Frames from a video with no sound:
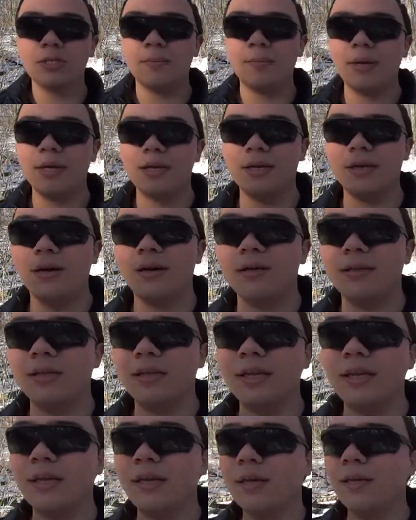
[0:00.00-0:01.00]
depending on
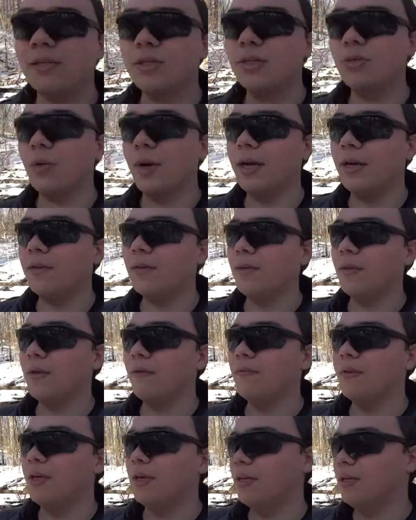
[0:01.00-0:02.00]
the strength
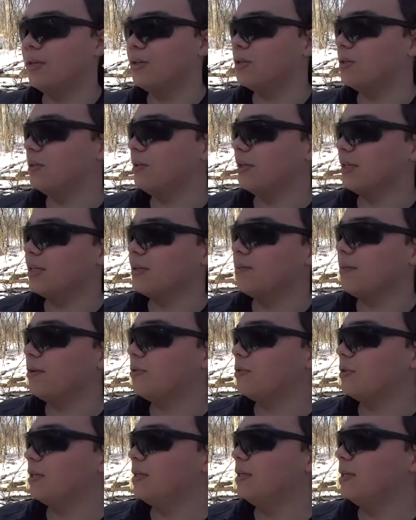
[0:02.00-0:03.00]
of the initial
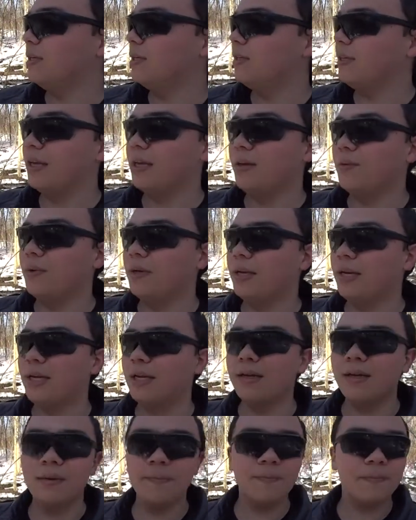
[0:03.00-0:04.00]
explosion that you would need.
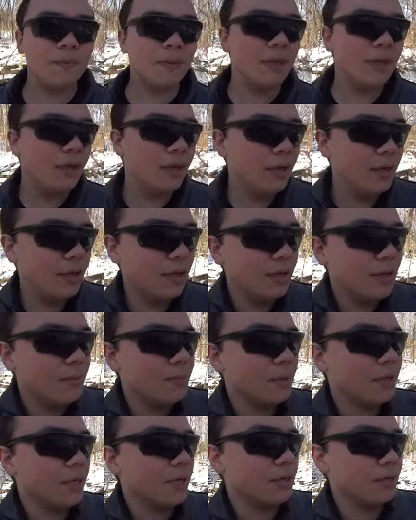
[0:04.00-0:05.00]

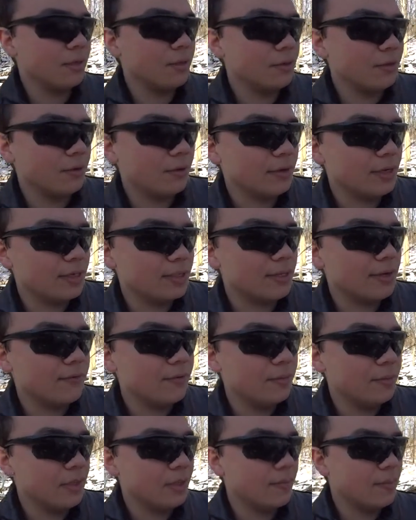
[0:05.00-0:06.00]
But another
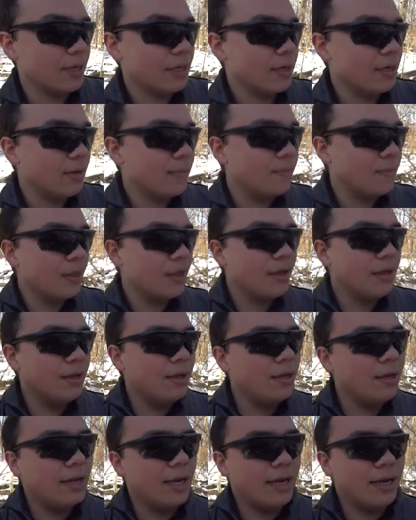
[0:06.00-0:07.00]
37mm,
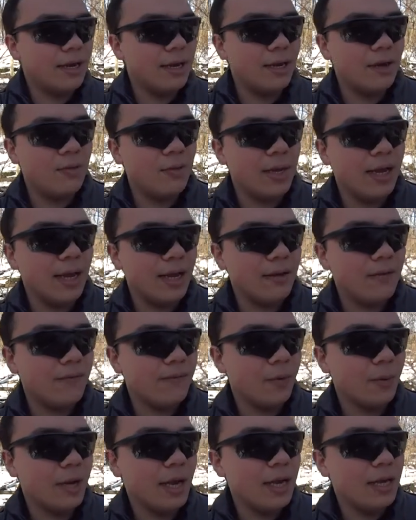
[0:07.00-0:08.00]
and here we have
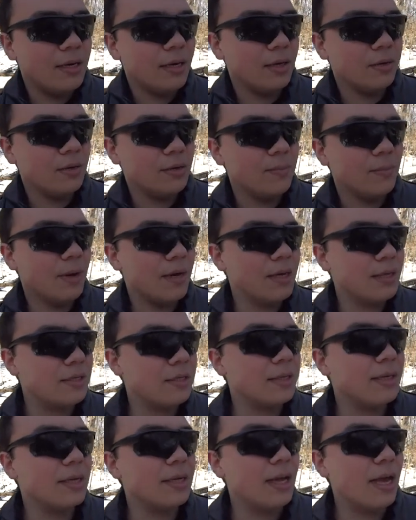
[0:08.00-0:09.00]
for
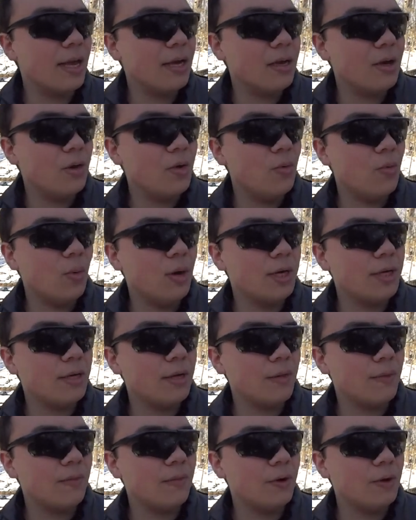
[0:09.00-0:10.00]
$800 an Echo 1
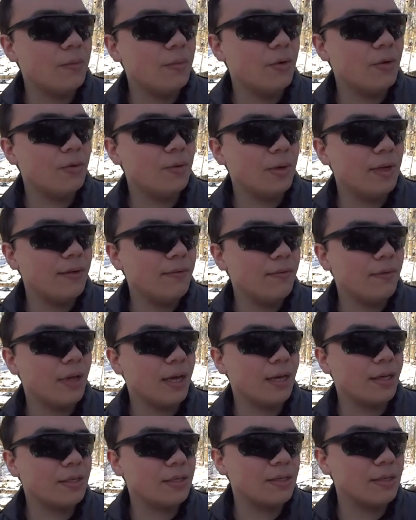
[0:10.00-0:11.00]
thermal
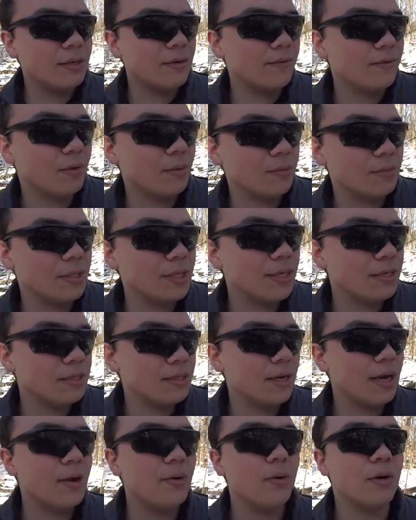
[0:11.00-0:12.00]
reflex from Sig
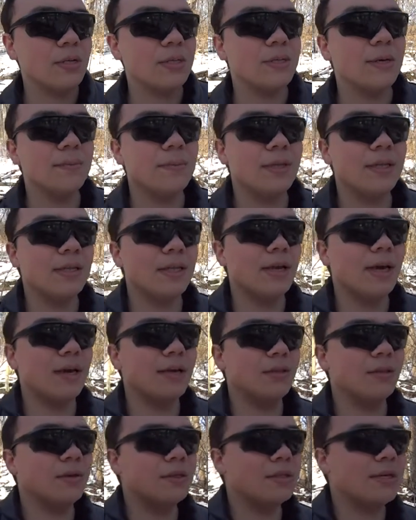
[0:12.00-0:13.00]
Sauer, something that I
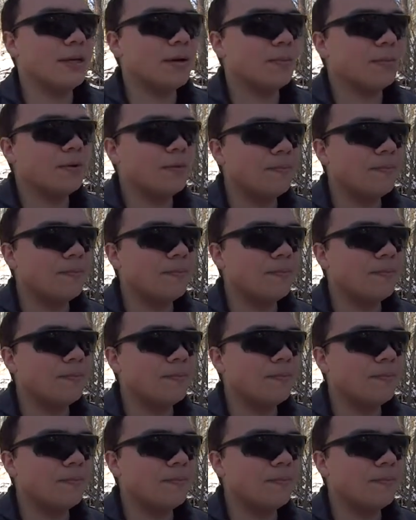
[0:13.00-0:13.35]
looked up,